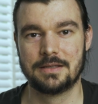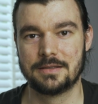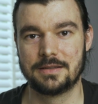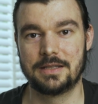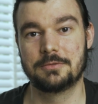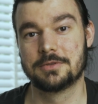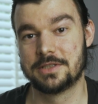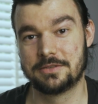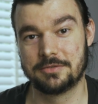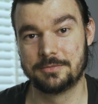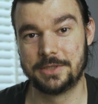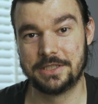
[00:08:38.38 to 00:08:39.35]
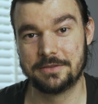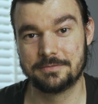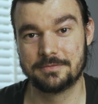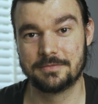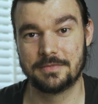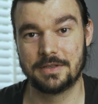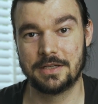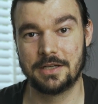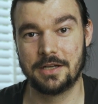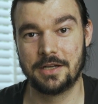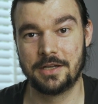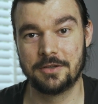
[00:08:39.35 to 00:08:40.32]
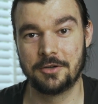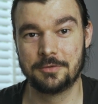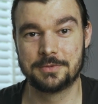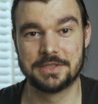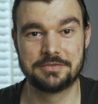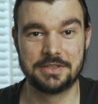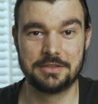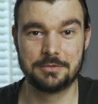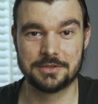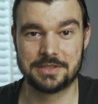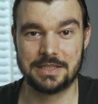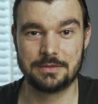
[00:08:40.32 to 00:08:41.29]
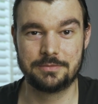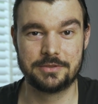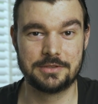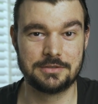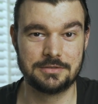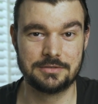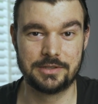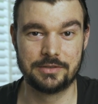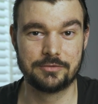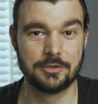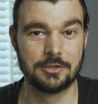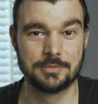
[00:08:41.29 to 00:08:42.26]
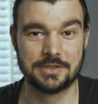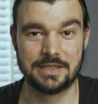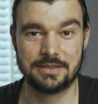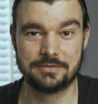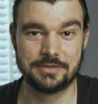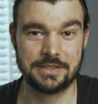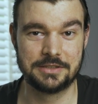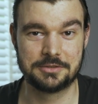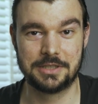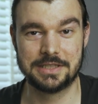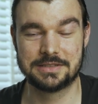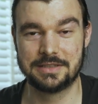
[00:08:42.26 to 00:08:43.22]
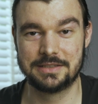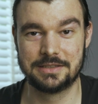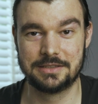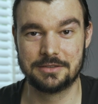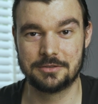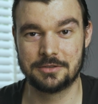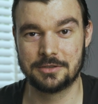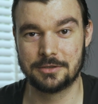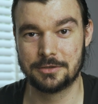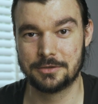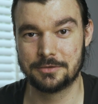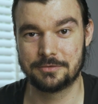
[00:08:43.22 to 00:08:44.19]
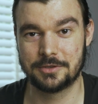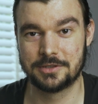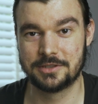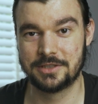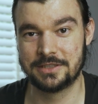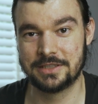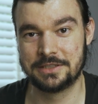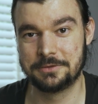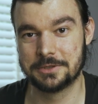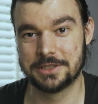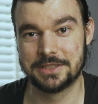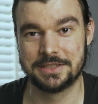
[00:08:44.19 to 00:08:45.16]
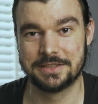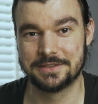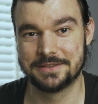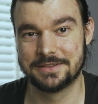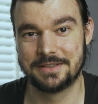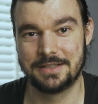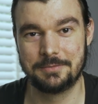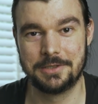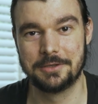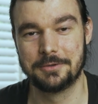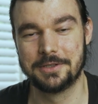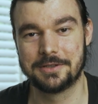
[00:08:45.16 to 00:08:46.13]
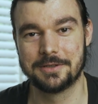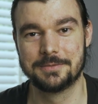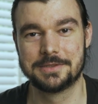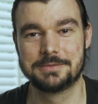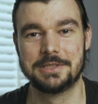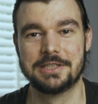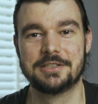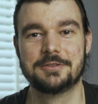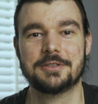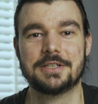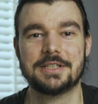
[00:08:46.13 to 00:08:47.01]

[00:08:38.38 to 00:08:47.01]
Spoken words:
That was it for me. I hope this video was helpful, informative, interesting or fun in any way. Let me know in the comments below.